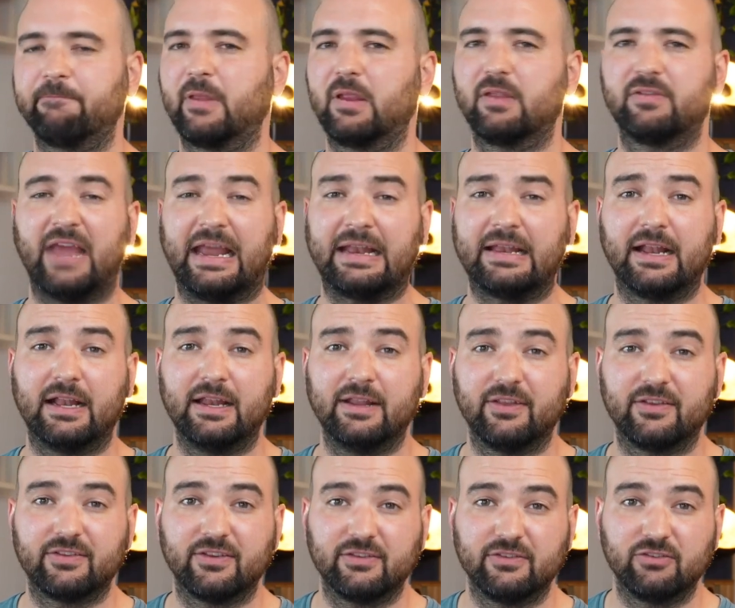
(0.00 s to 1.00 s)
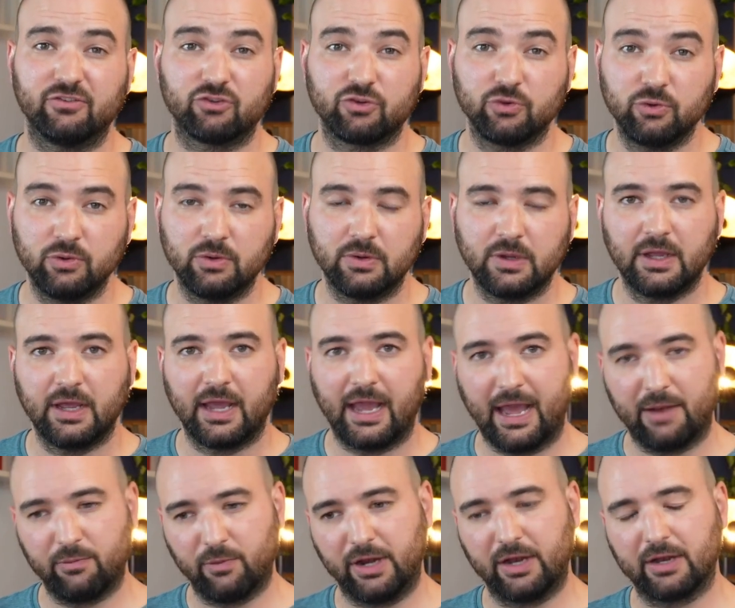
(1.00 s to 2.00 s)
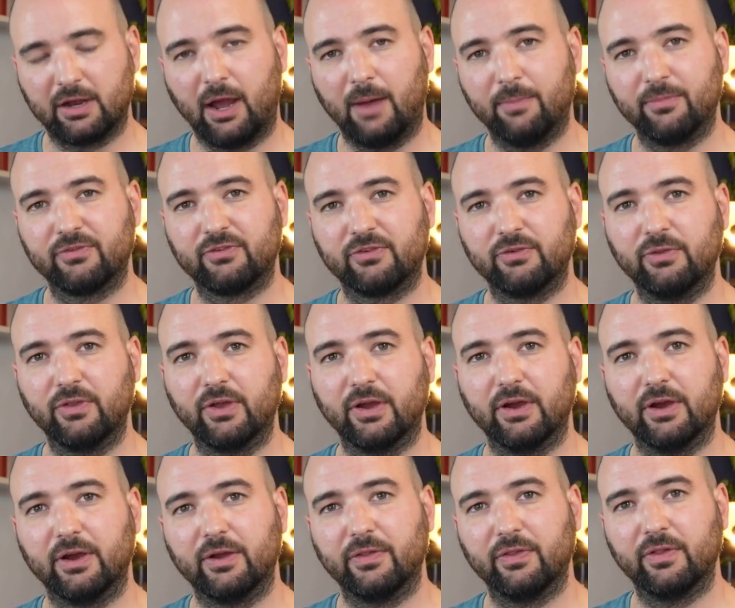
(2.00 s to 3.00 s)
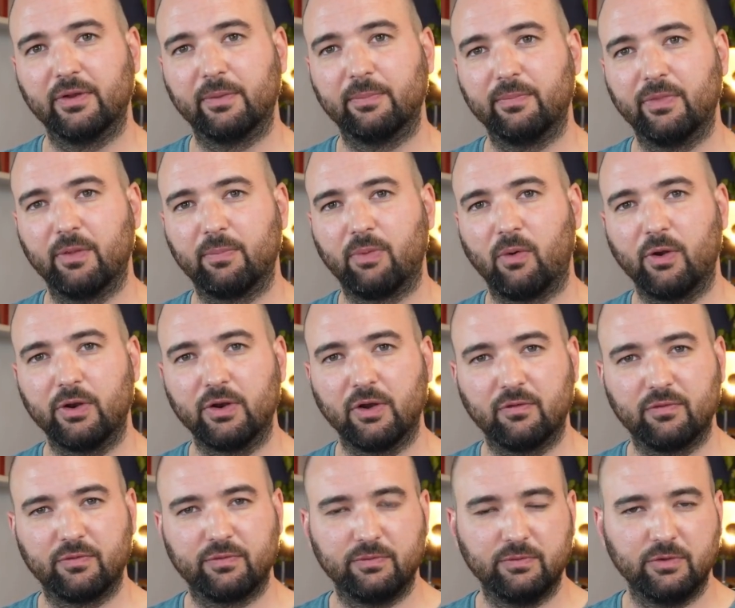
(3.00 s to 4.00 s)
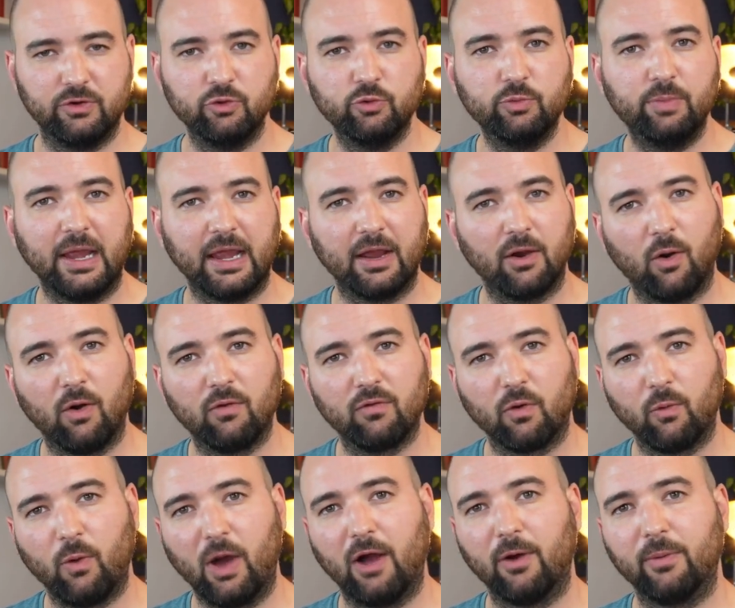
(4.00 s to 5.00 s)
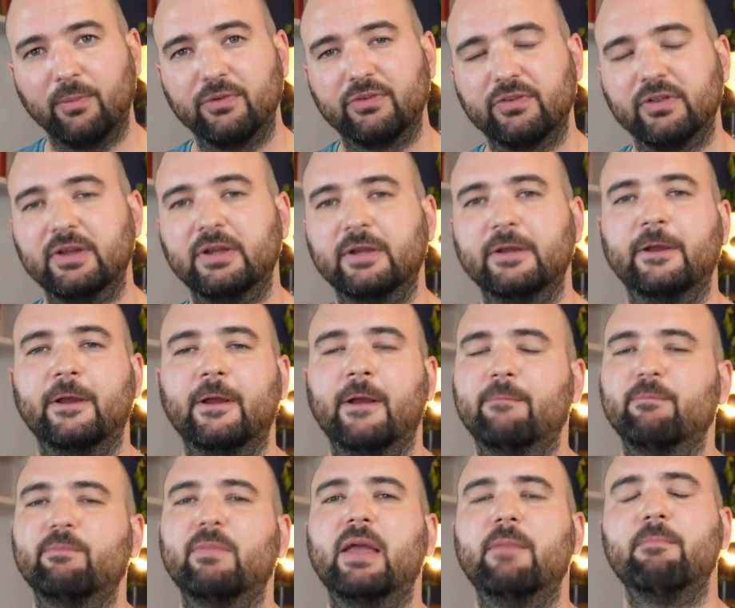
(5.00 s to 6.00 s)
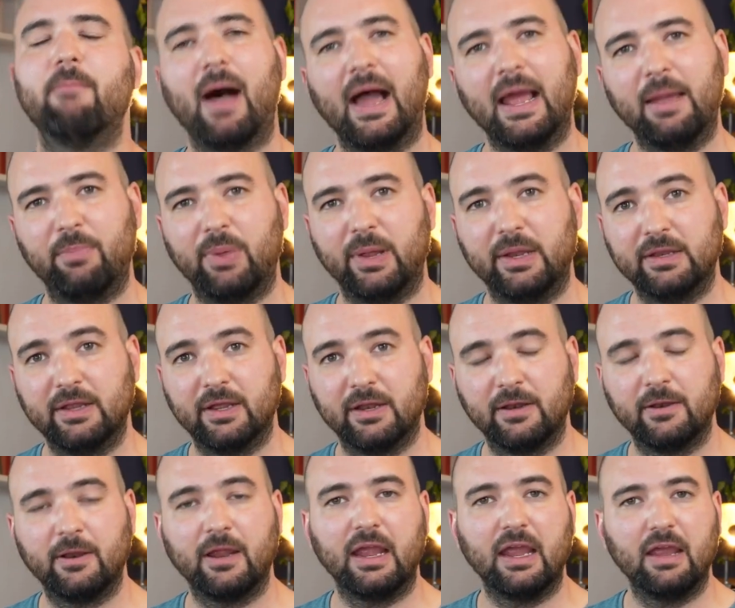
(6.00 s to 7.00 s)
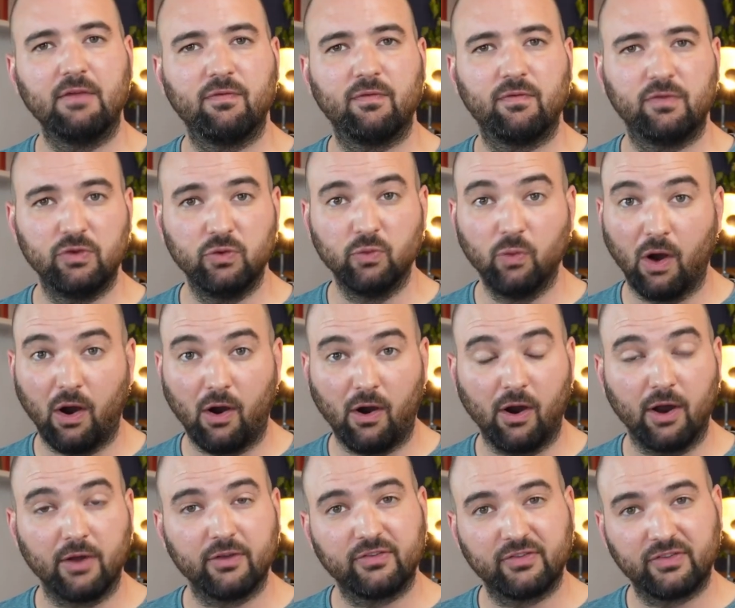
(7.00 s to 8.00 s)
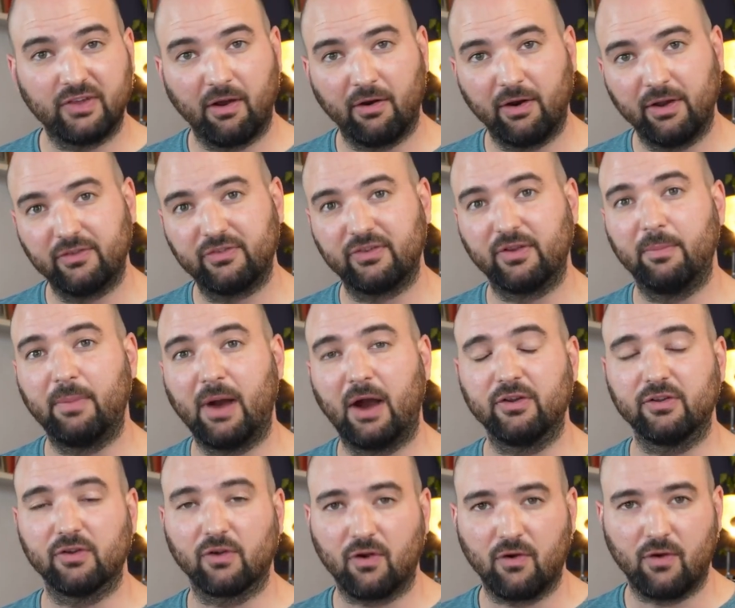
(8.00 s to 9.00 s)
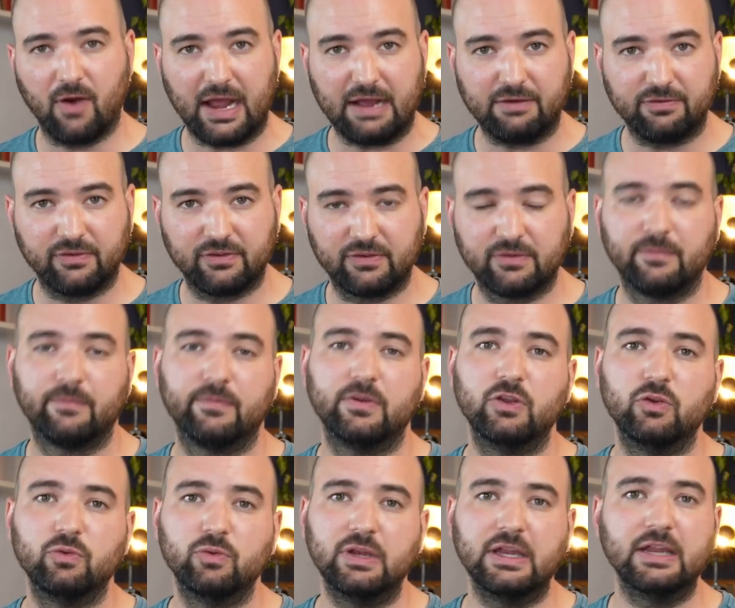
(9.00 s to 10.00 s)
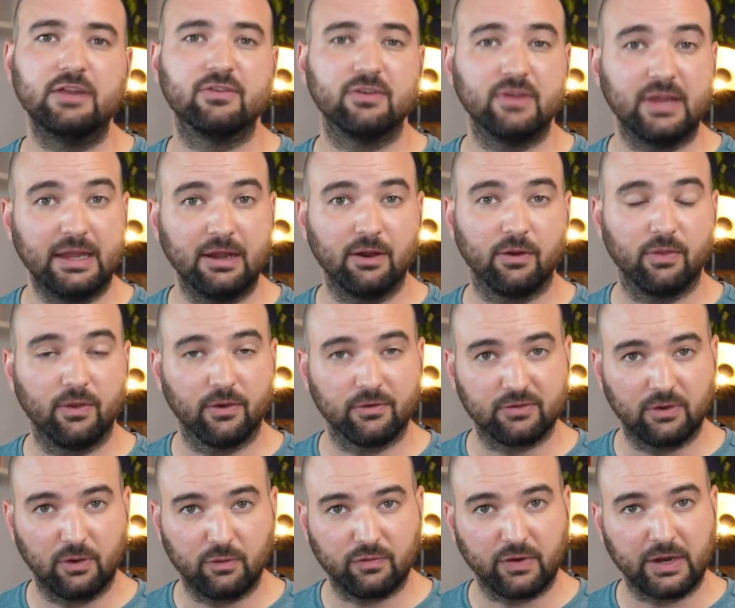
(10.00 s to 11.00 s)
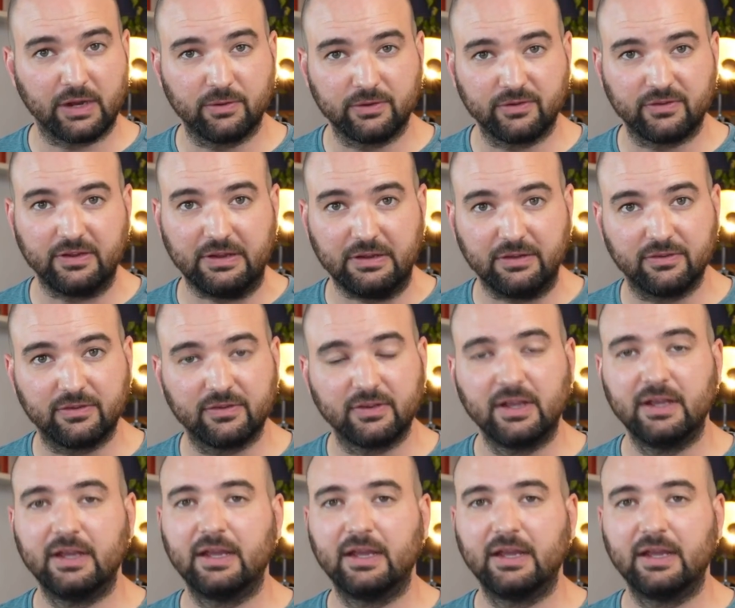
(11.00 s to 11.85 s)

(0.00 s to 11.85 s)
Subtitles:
Technically, this isn't true. And when it comes to the point of you being overwhelmed, in my opinion, if you are serious about your craft, you need to hear those low frequencies.